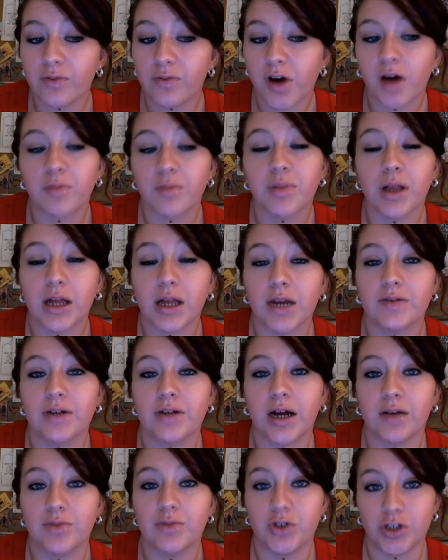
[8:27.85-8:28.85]
gone plenty of
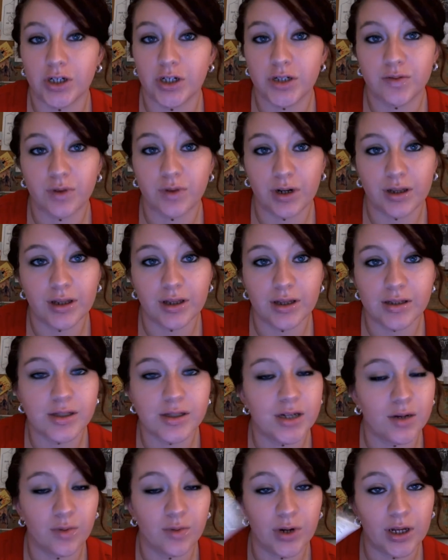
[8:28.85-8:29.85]
times just wearing this,
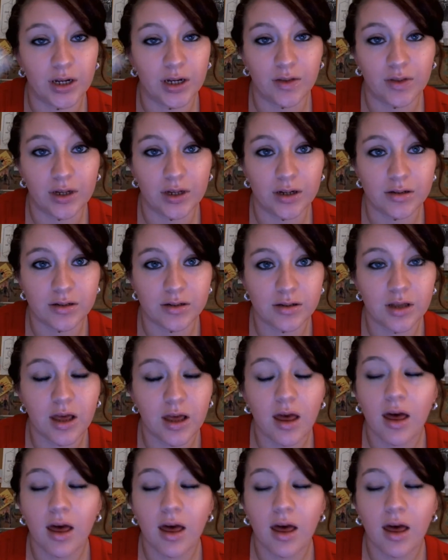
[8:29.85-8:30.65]
not wearing anything else.